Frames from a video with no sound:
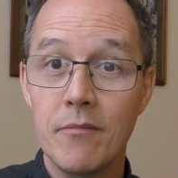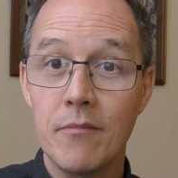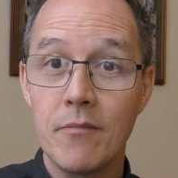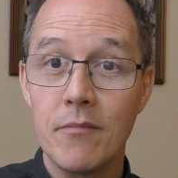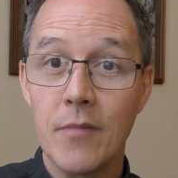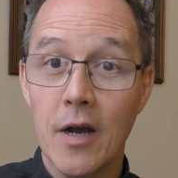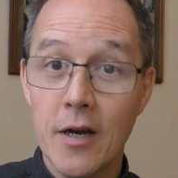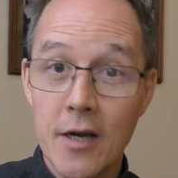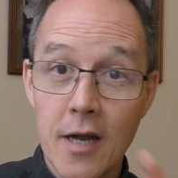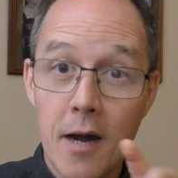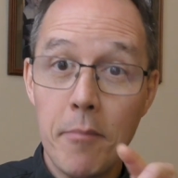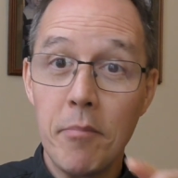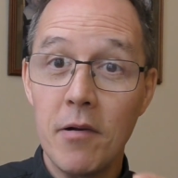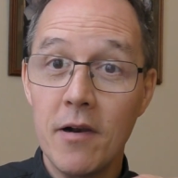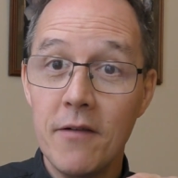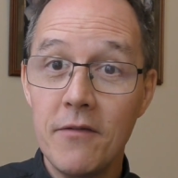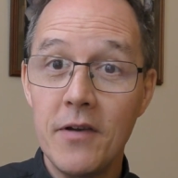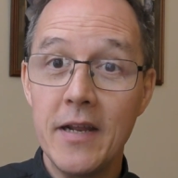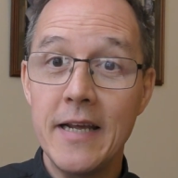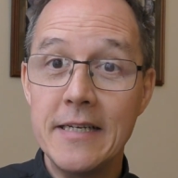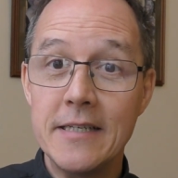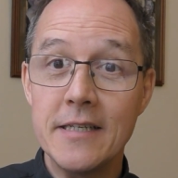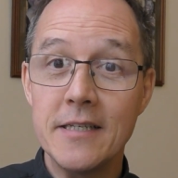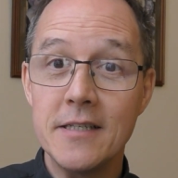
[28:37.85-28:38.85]
A couple of
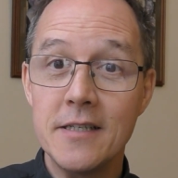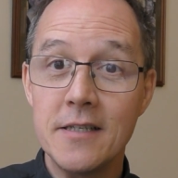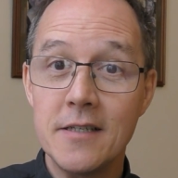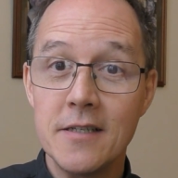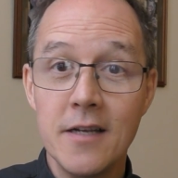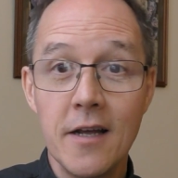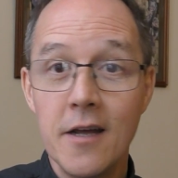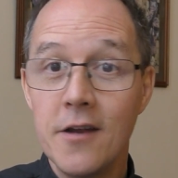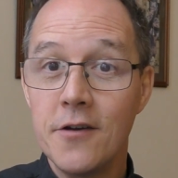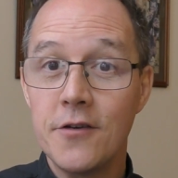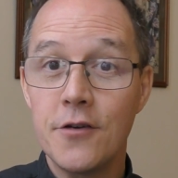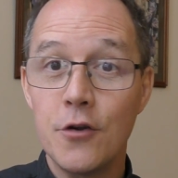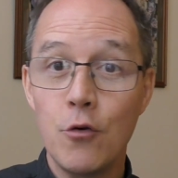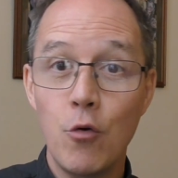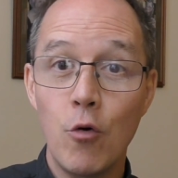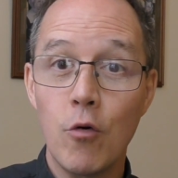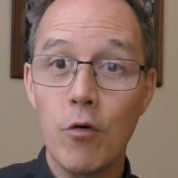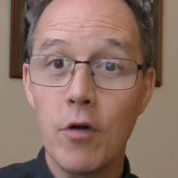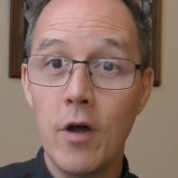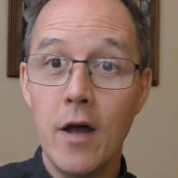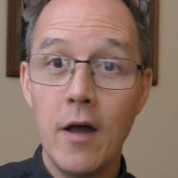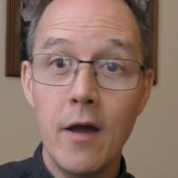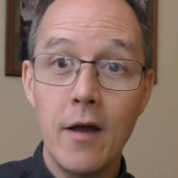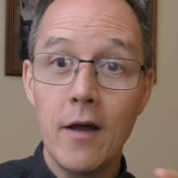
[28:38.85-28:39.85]
leaders, two
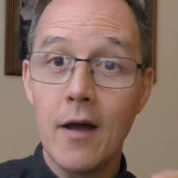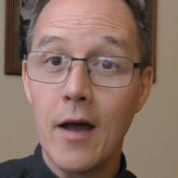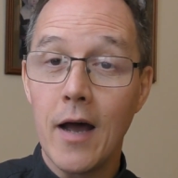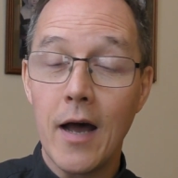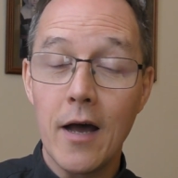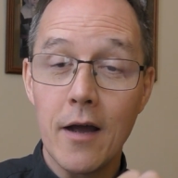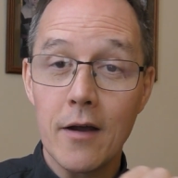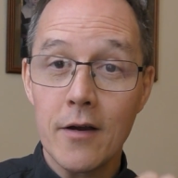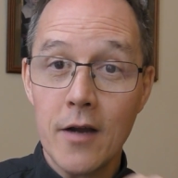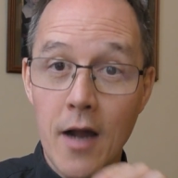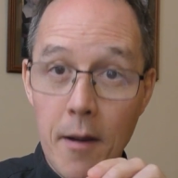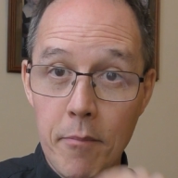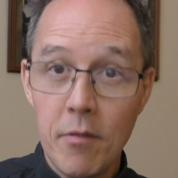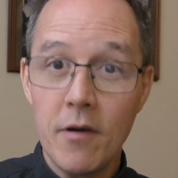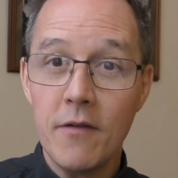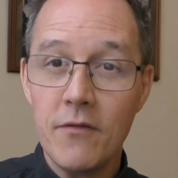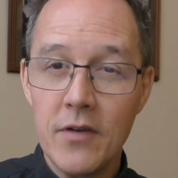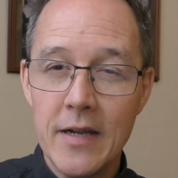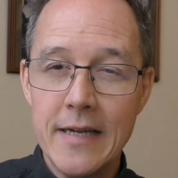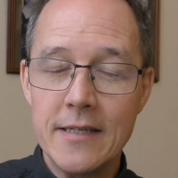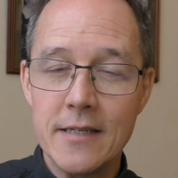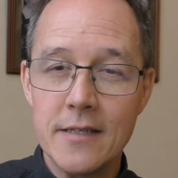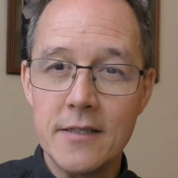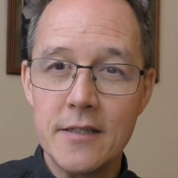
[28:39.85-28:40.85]

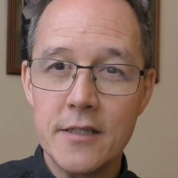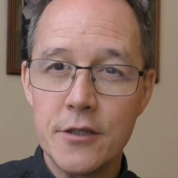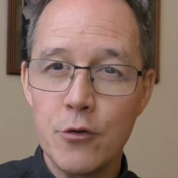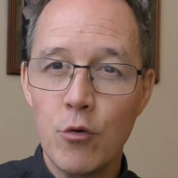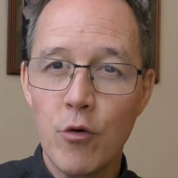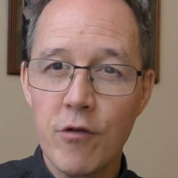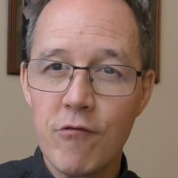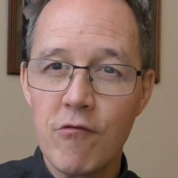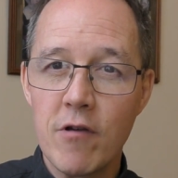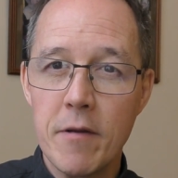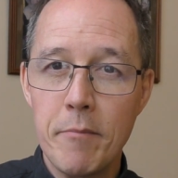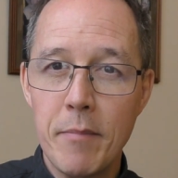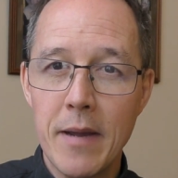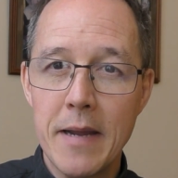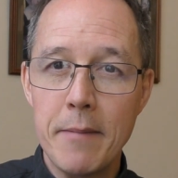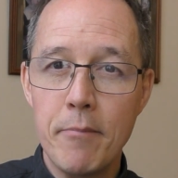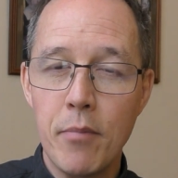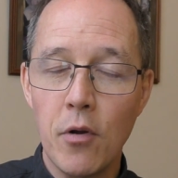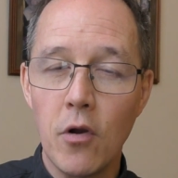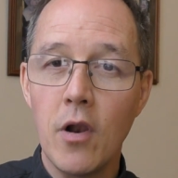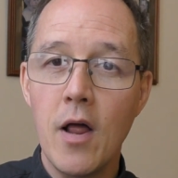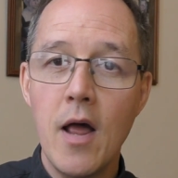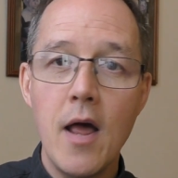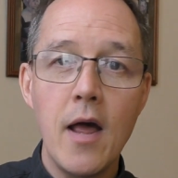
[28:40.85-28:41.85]
or three
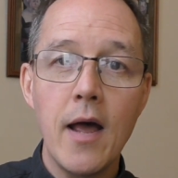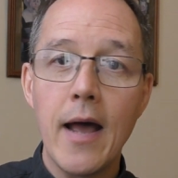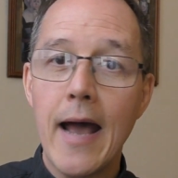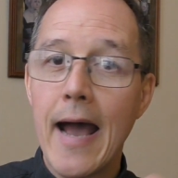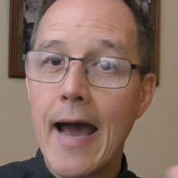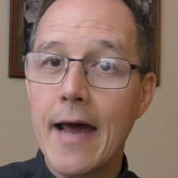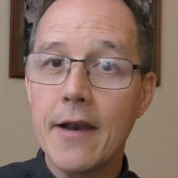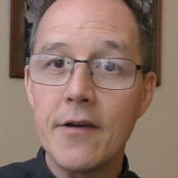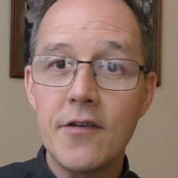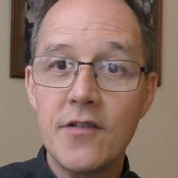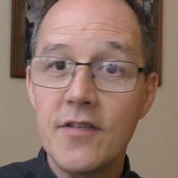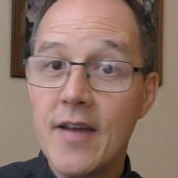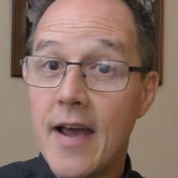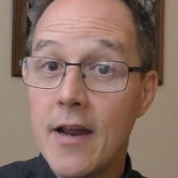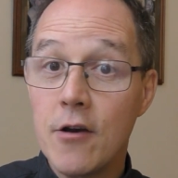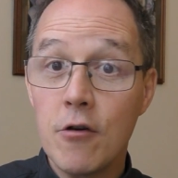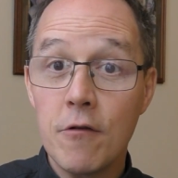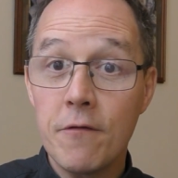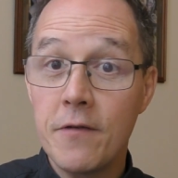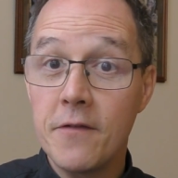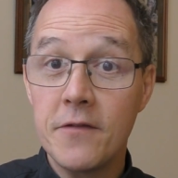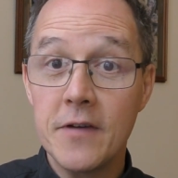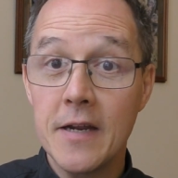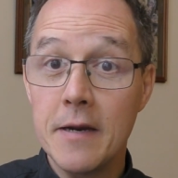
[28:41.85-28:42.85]
people, and 10 or
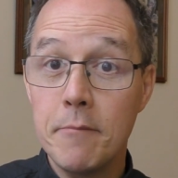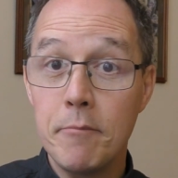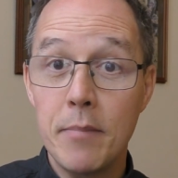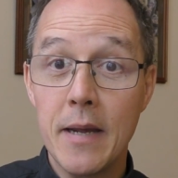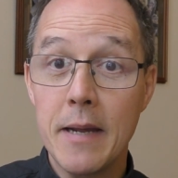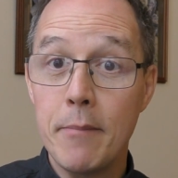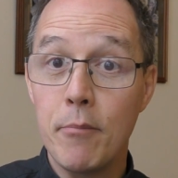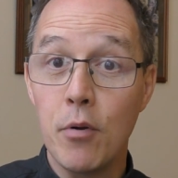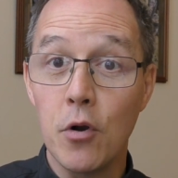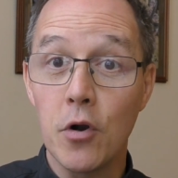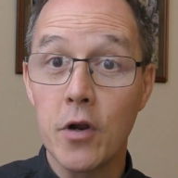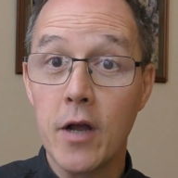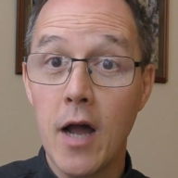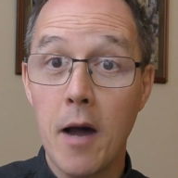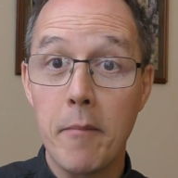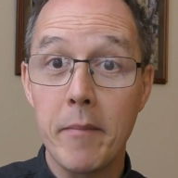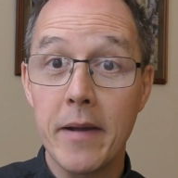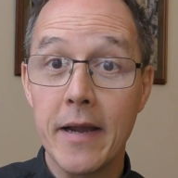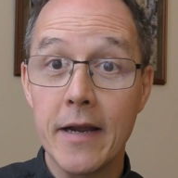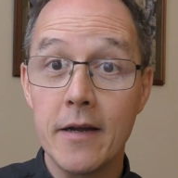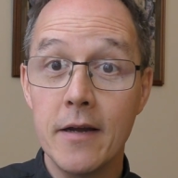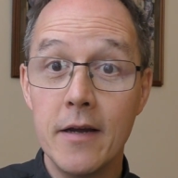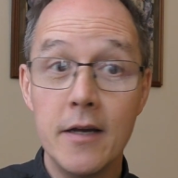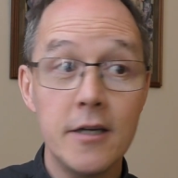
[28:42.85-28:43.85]
15 people
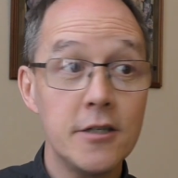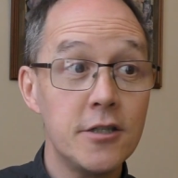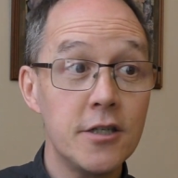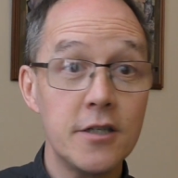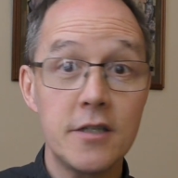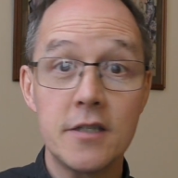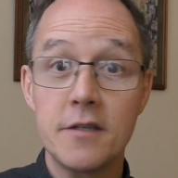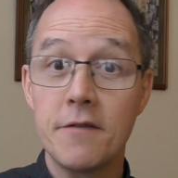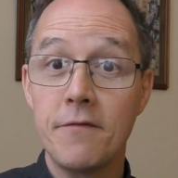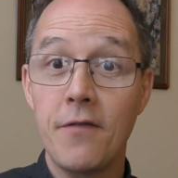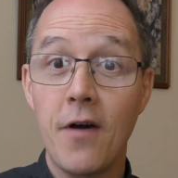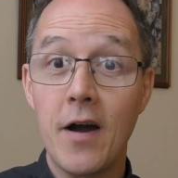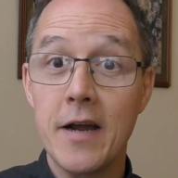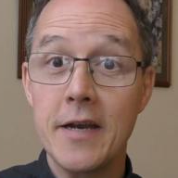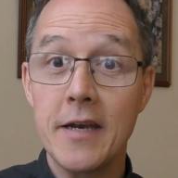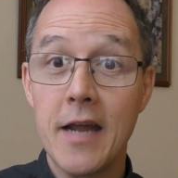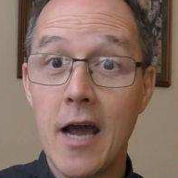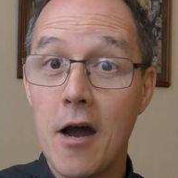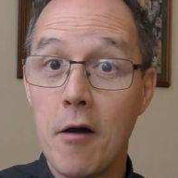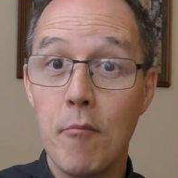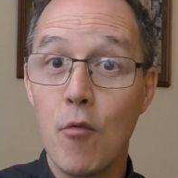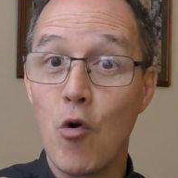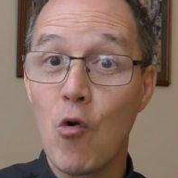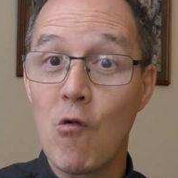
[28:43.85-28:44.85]
coming just to find
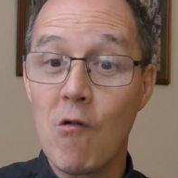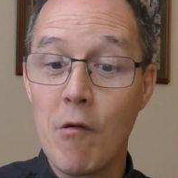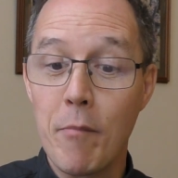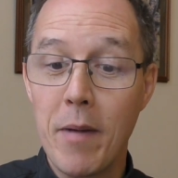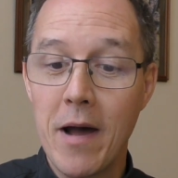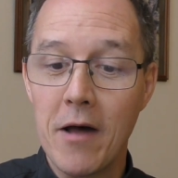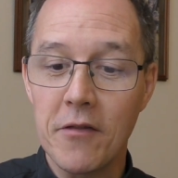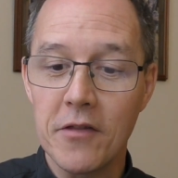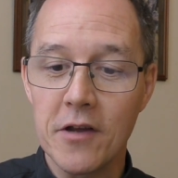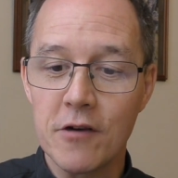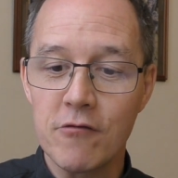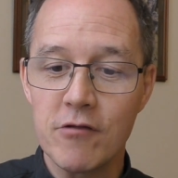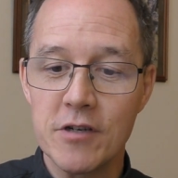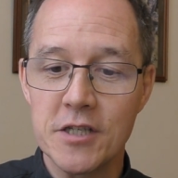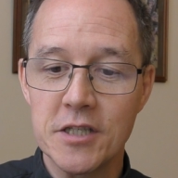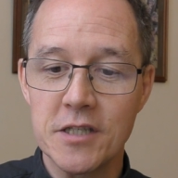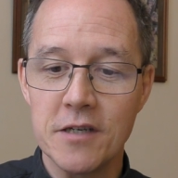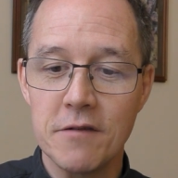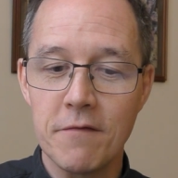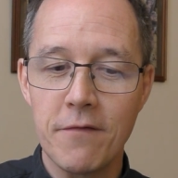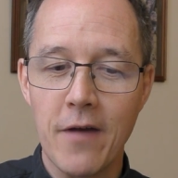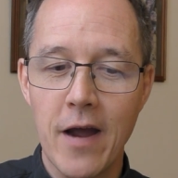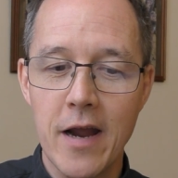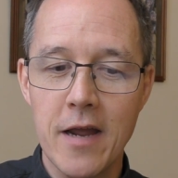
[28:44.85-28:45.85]
out more about the Christian
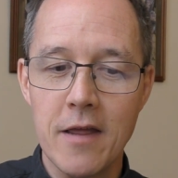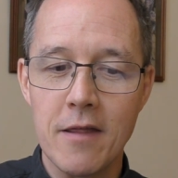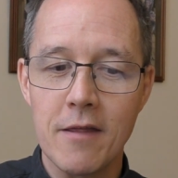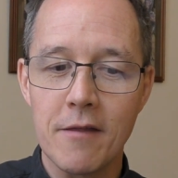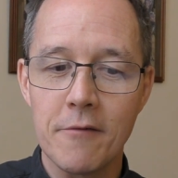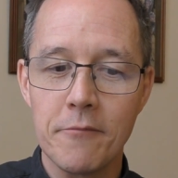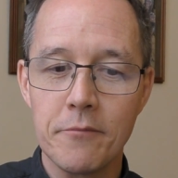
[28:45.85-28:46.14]
faith.